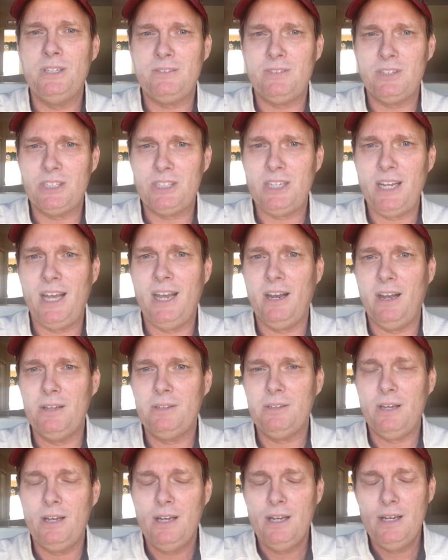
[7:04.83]
have to
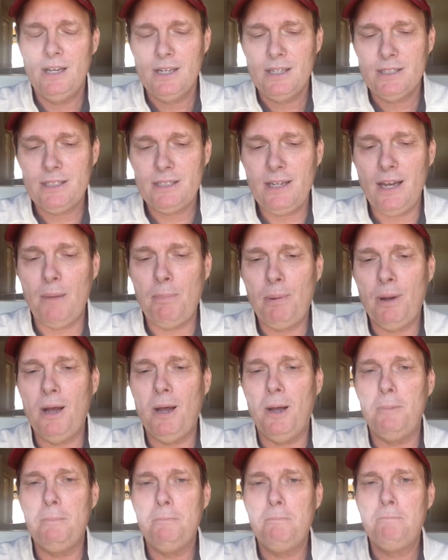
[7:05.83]
step
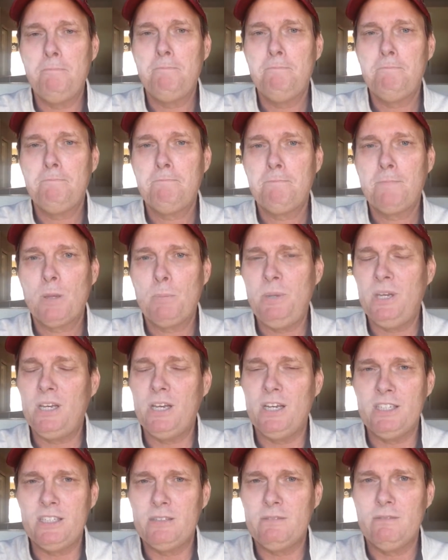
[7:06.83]
up
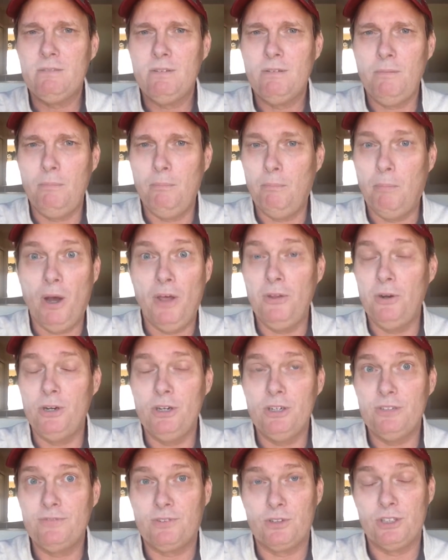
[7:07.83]
because
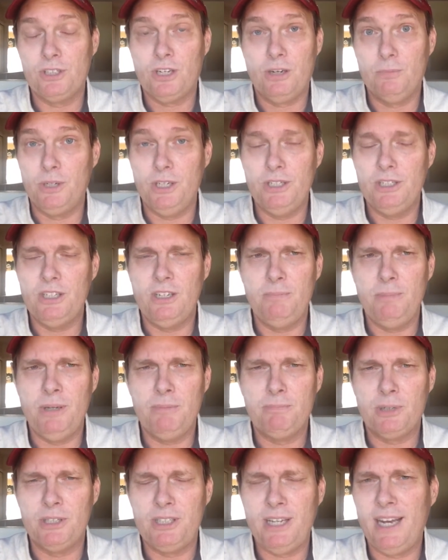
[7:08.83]
mothers, for some reason, have
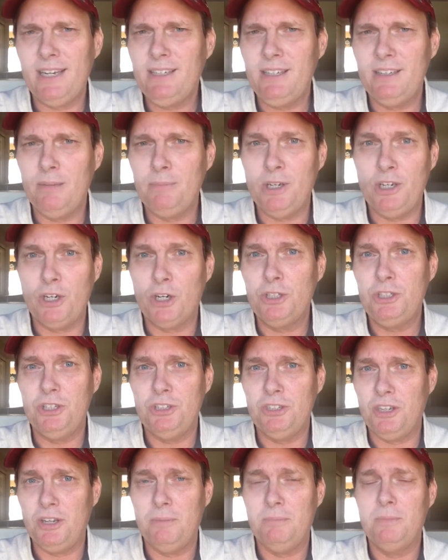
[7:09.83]
been protecting them and
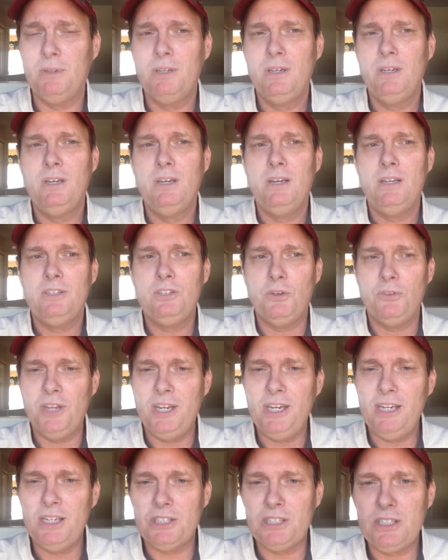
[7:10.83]
nurturing them, so
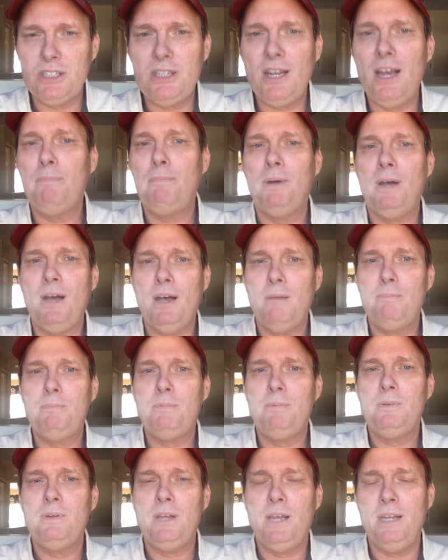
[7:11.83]
they need to step
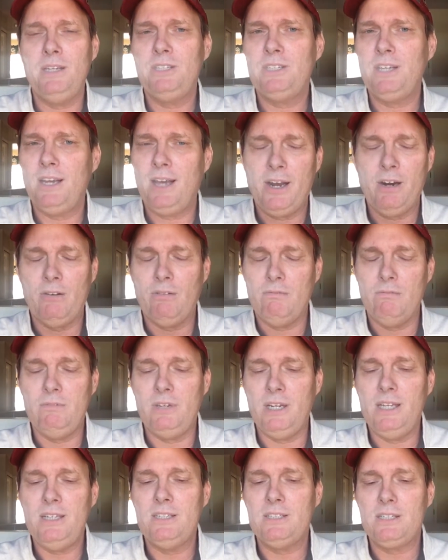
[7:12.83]
up and say, I don't
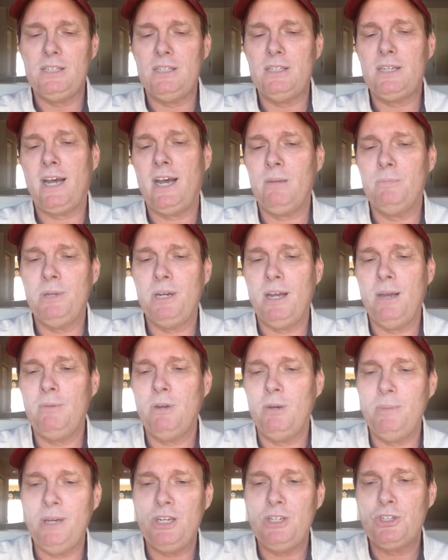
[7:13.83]
need this entitlement. I'm
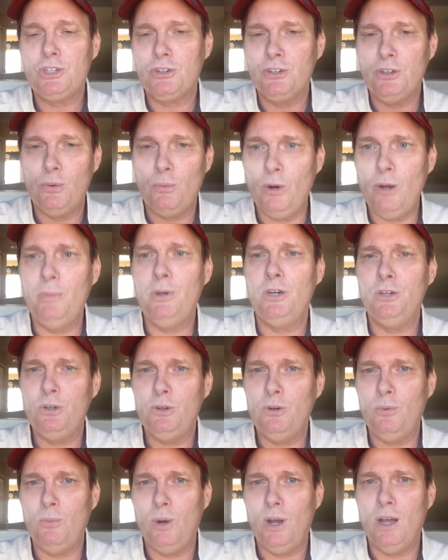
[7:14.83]
going to make sure that women are
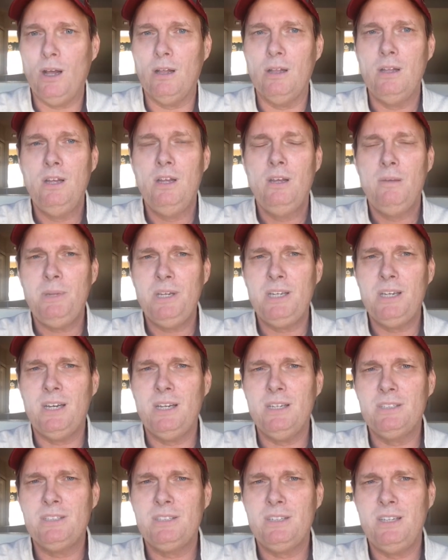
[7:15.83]
doing well,
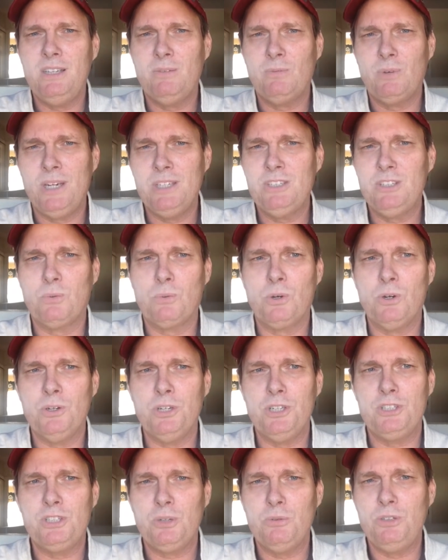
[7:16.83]
because in the rest of the
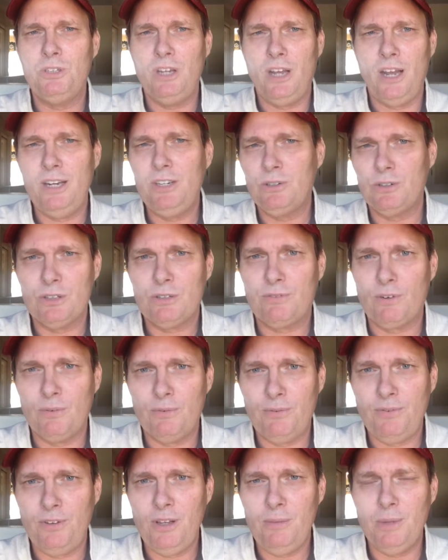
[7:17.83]
world, it's so dangerous for
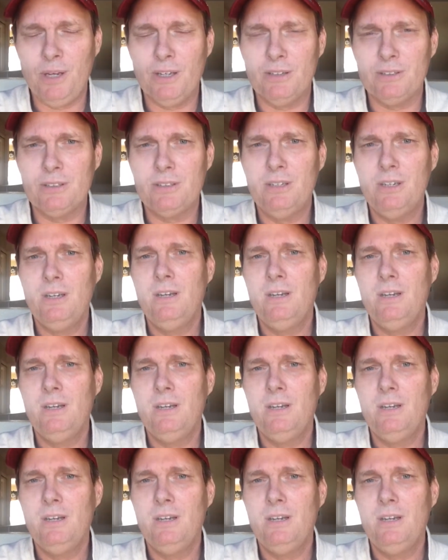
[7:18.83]
females.